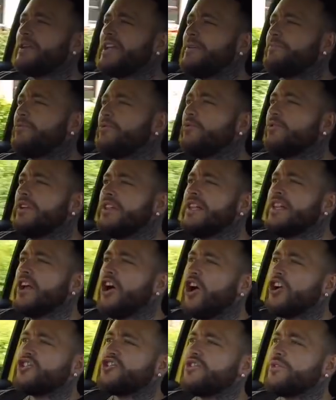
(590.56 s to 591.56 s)
people
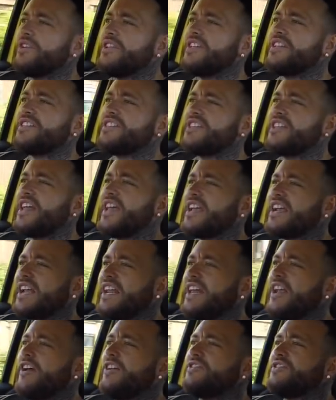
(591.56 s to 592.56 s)
are doing this to their
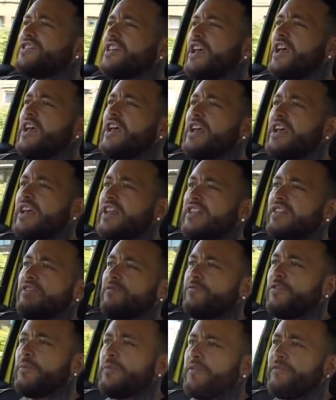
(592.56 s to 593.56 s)
Clios.
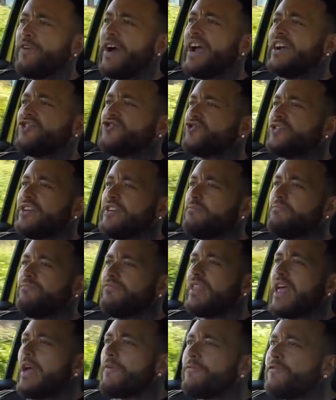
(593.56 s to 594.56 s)
From the factory,
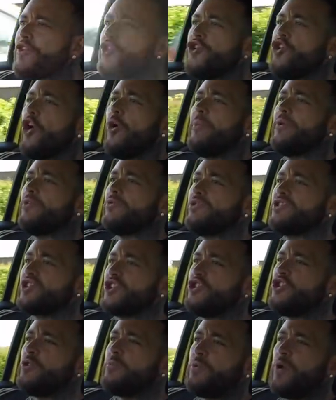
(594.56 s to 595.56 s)
they're phenomenal,
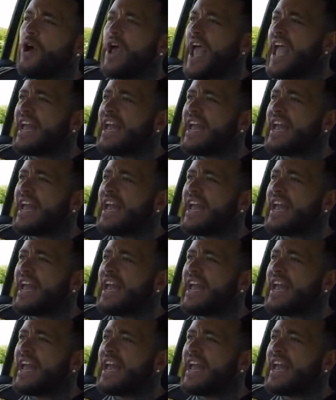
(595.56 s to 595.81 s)
so you put